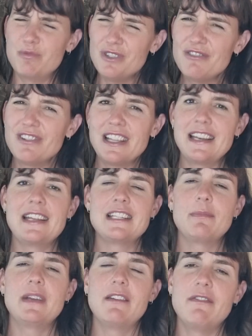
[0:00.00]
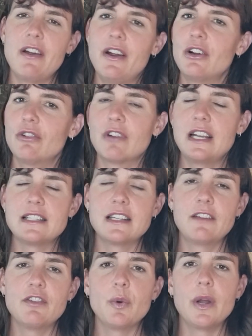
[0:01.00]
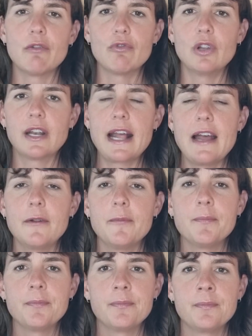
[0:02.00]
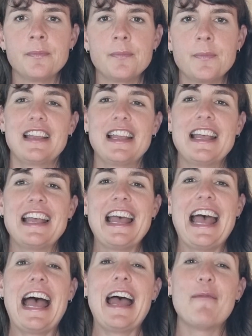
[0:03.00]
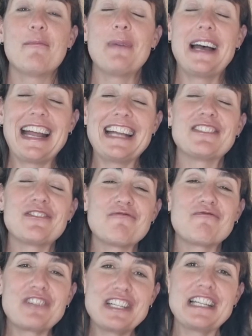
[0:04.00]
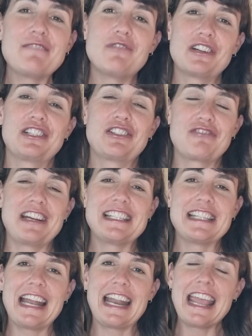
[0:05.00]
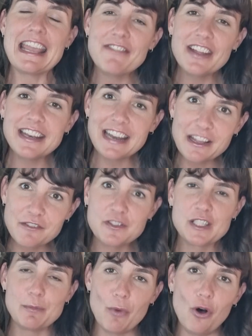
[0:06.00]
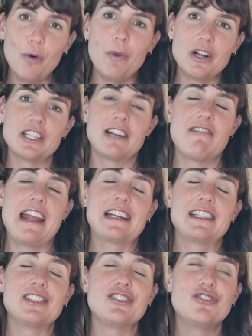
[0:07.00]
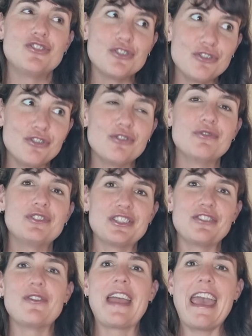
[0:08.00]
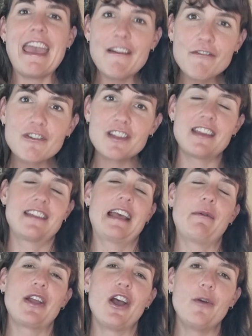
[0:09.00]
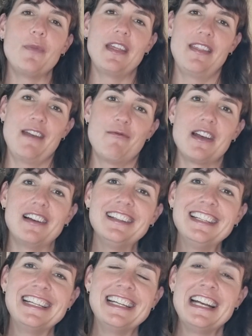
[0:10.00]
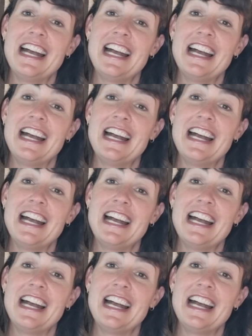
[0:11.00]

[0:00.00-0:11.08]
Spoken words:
would really need to be a very good reason if you were to rule it out. But I do really want to stress that even if small modular reactors do everything that we hope that they will,